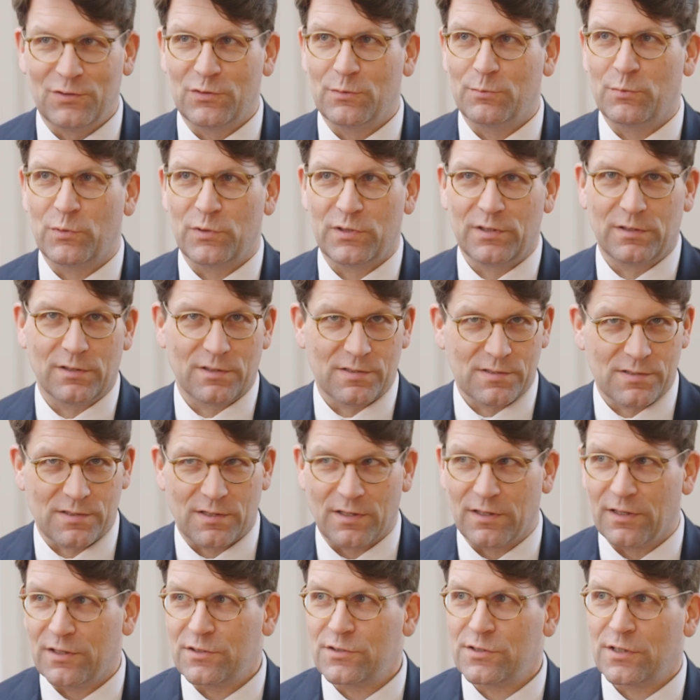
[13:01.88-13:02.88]
I need to put it on
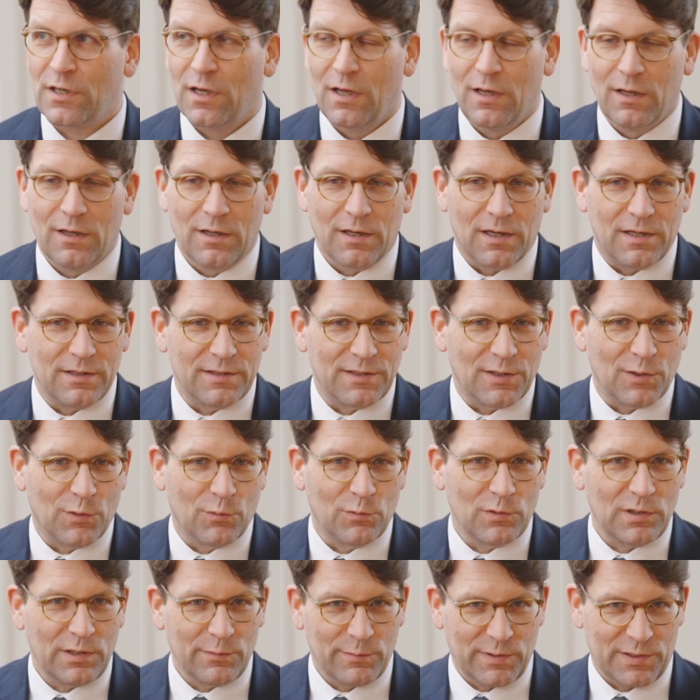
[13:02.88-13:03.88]
stage, and the
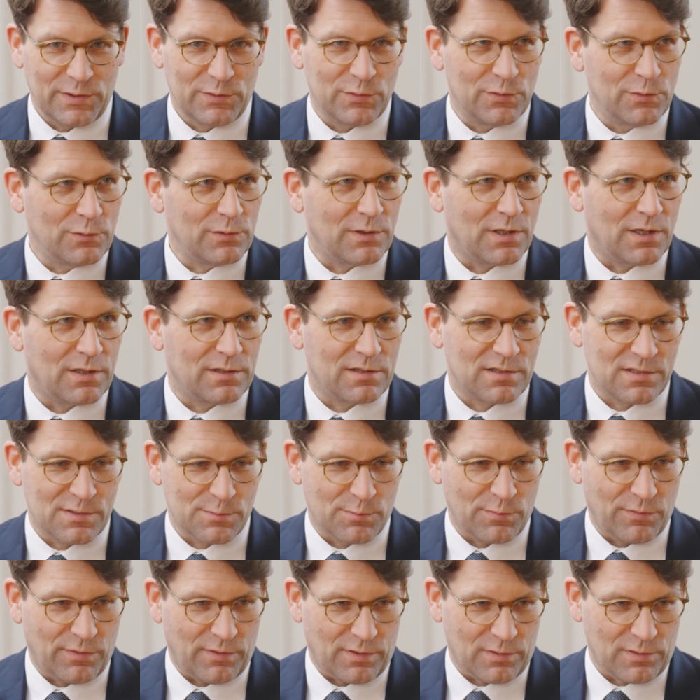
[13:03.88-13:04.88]
only way to do that
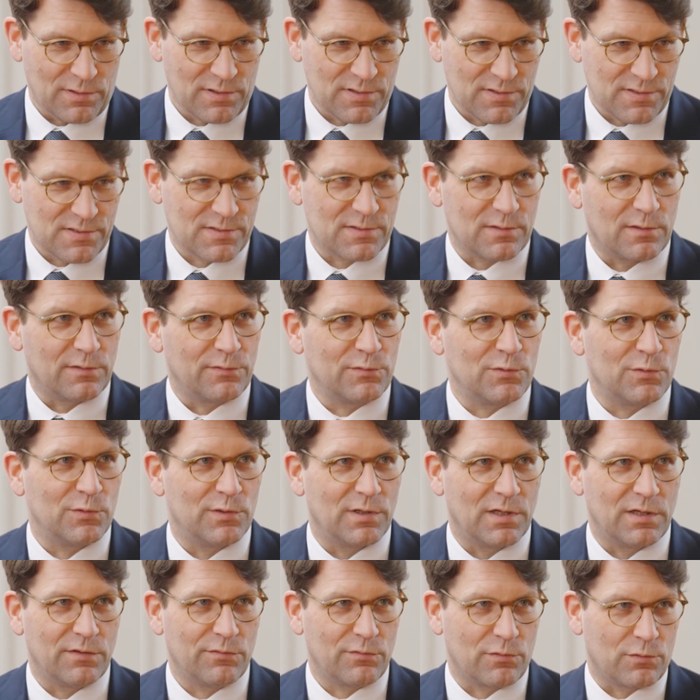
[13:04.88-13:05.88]
is with artists of
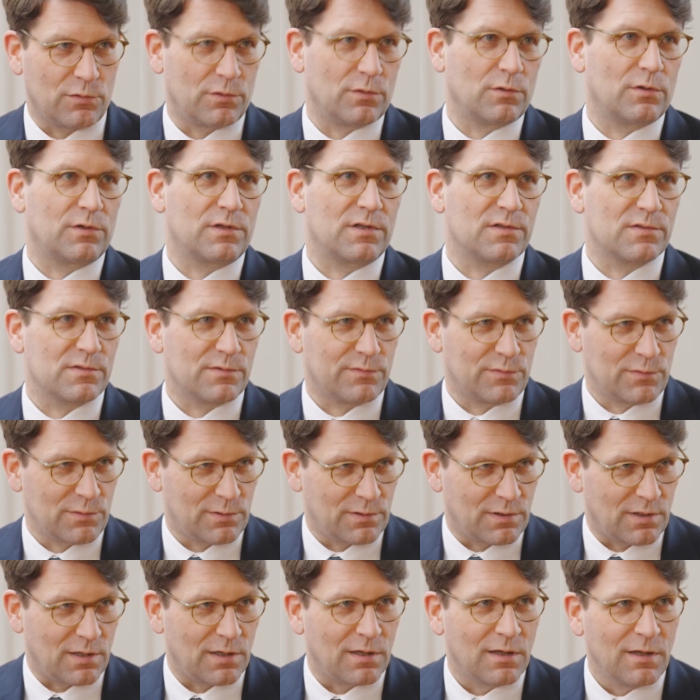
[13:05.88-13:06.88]
today for an audience of
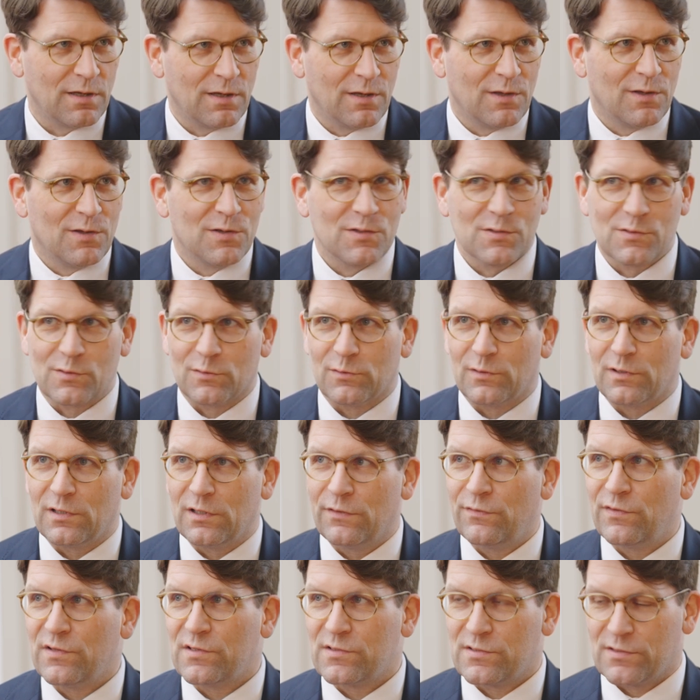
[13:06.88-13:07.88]
today. So
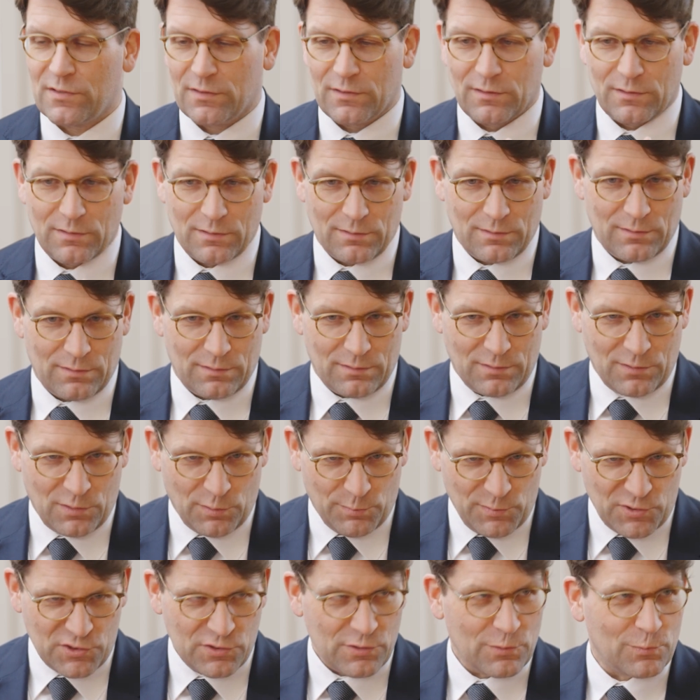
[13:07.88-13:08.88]
if it's a
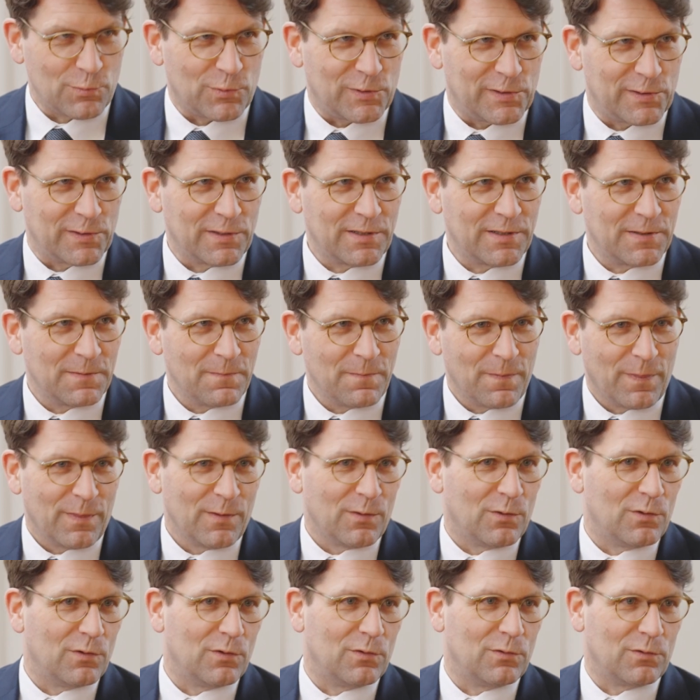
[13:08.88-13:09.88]
commissioned work
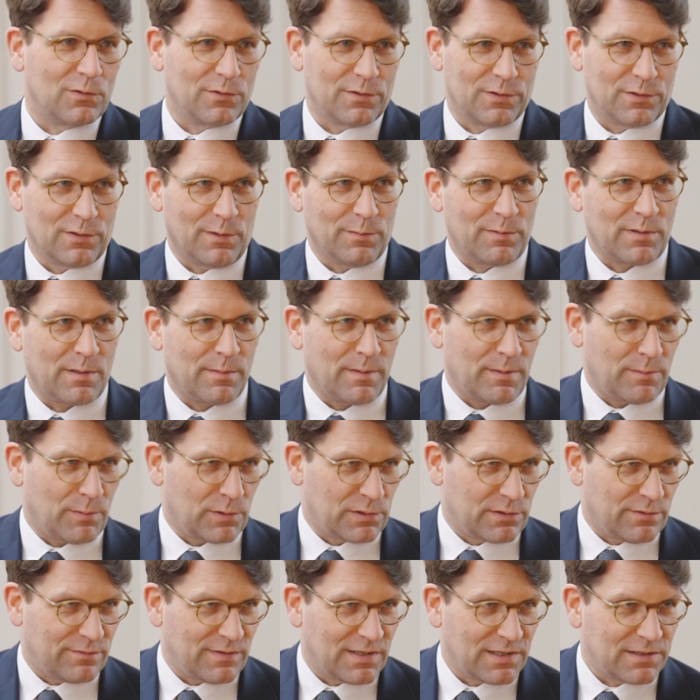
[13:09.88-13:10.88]
or an opera by
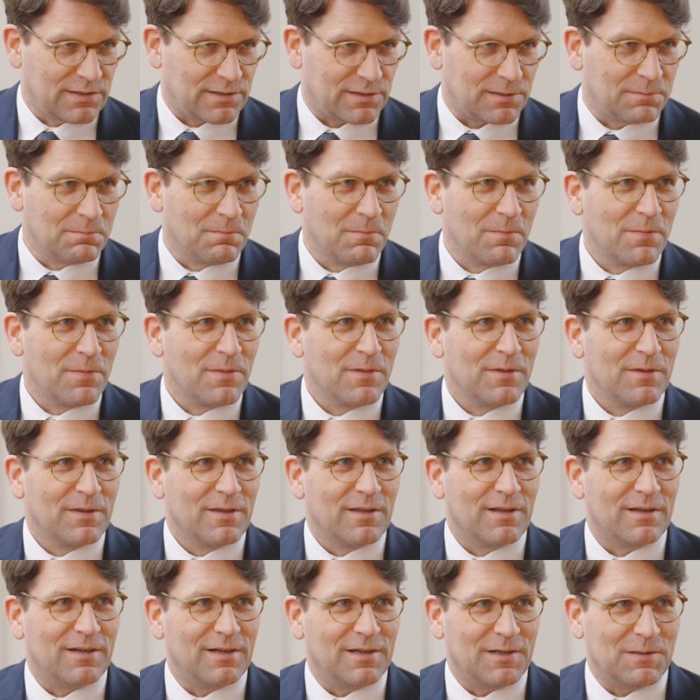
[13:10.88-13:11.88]
Monteverdi,
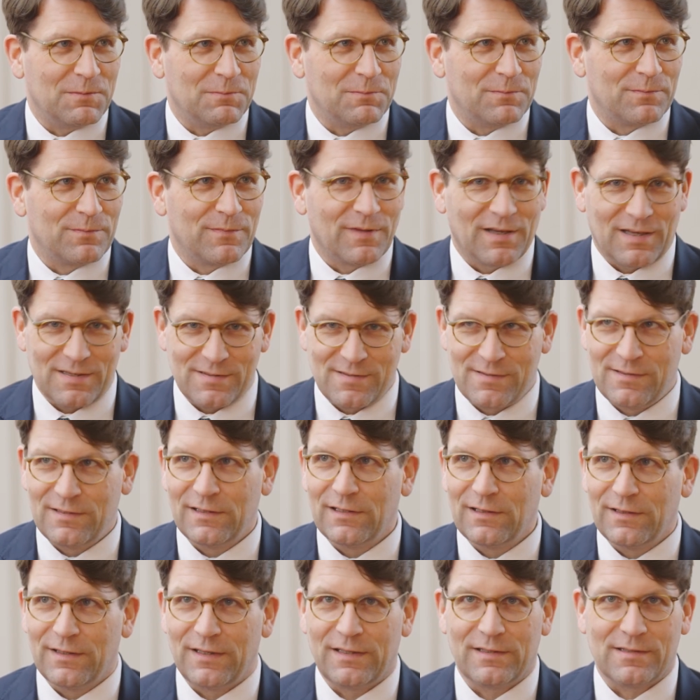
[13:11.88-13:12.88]
I
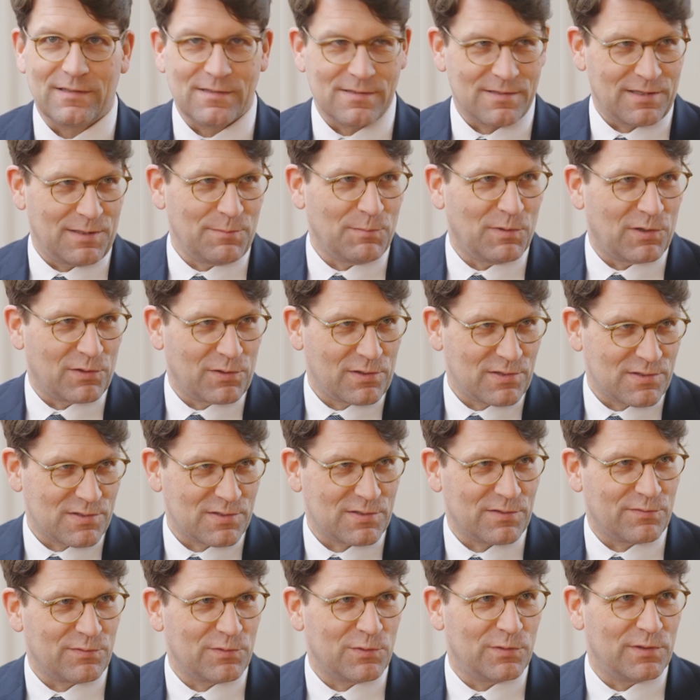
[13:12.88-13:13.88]
still need the same
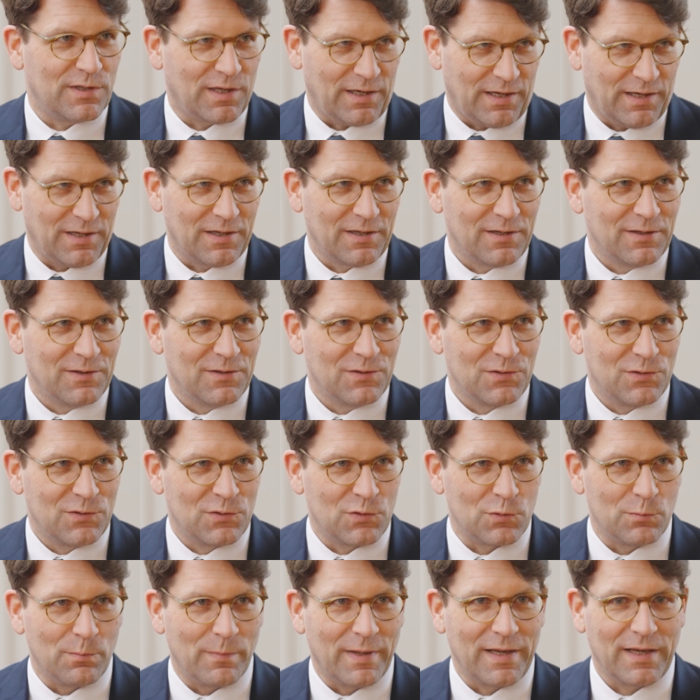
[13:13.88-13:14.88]
artists of today
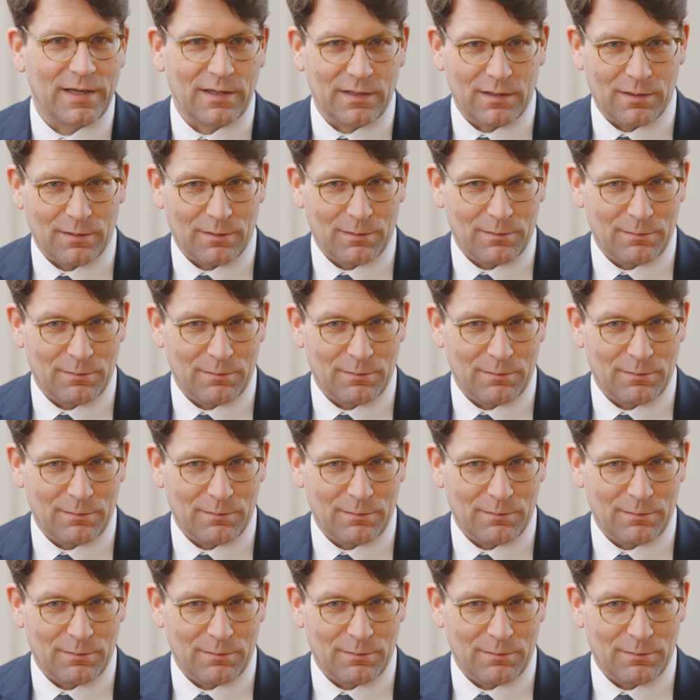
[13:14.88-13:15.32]
to make